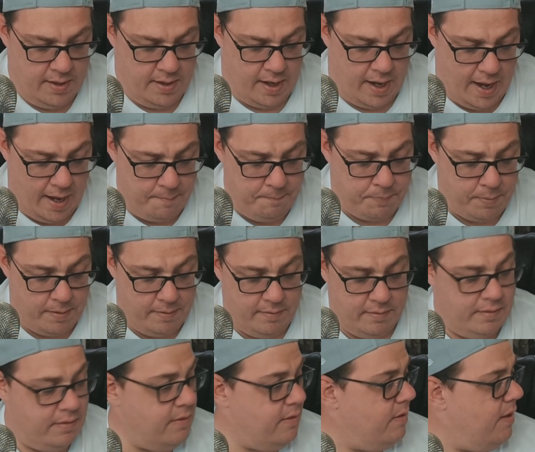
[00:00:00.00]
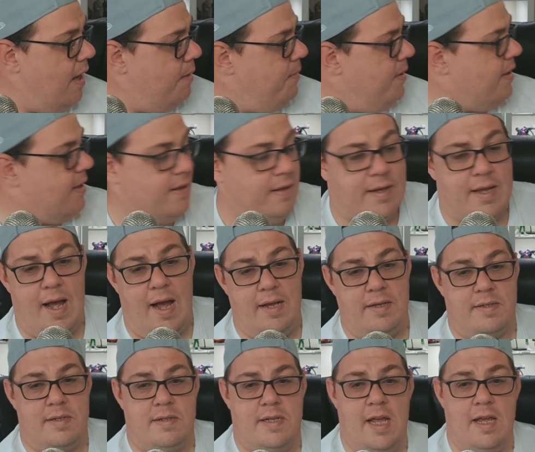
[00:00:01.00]
I mean,
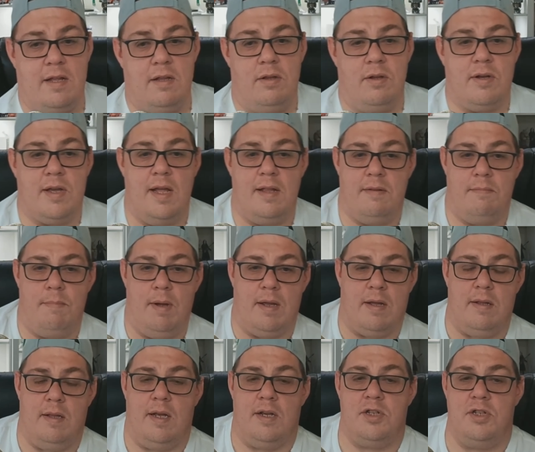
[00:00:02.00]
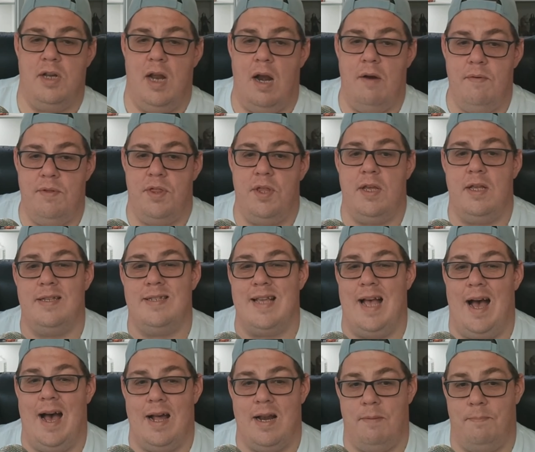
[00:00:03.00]
guys, take a look at my collection. Everything is
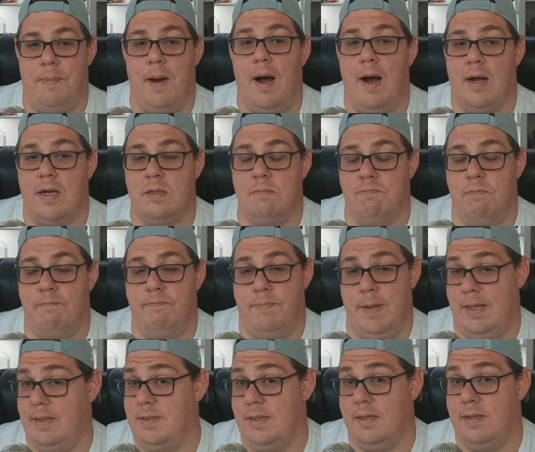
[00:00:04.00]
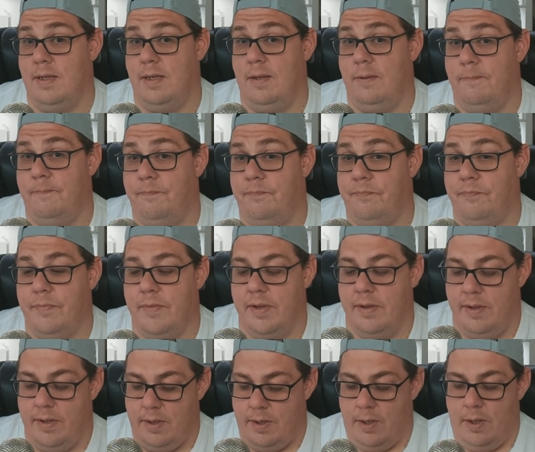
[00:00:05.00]
out of box, basically.
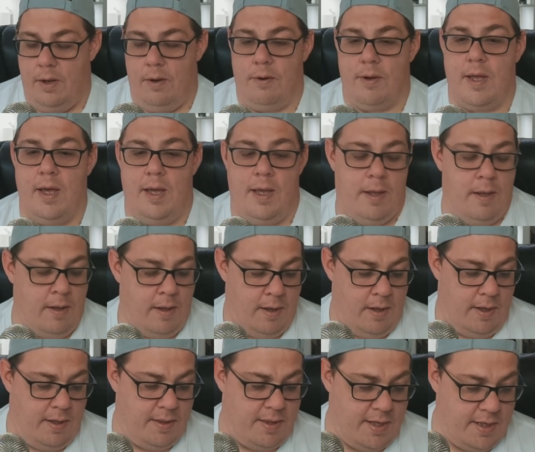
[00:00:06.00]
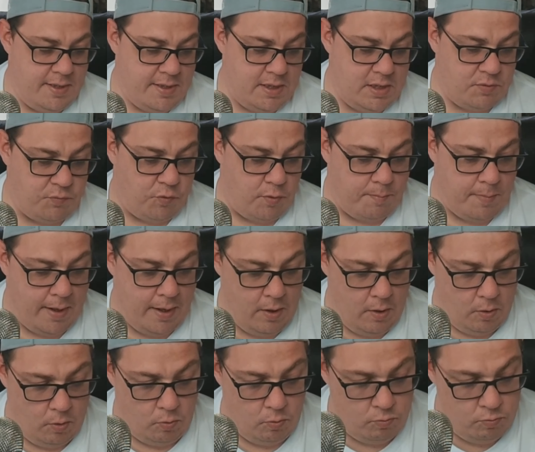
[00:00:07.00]
Okay? This is for my
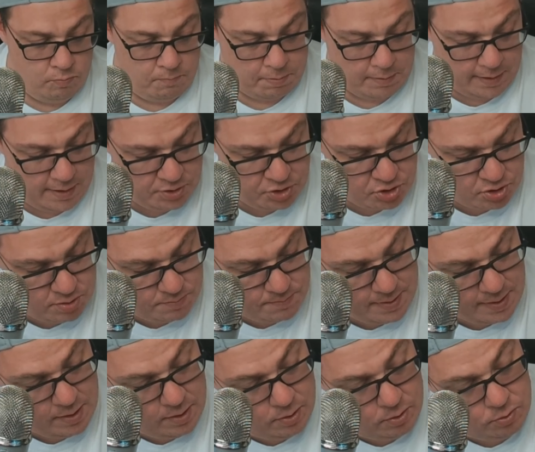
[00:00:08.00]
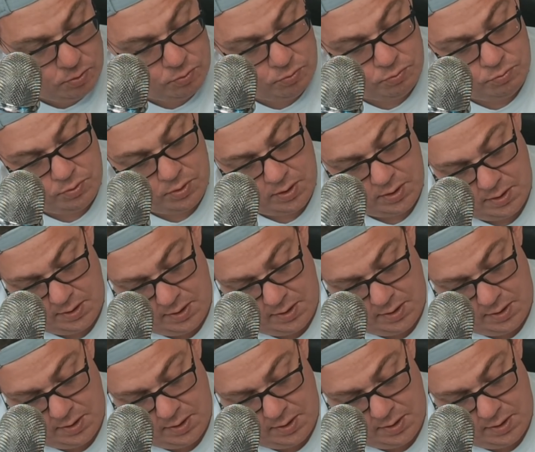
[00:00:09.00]
own pleasure, my own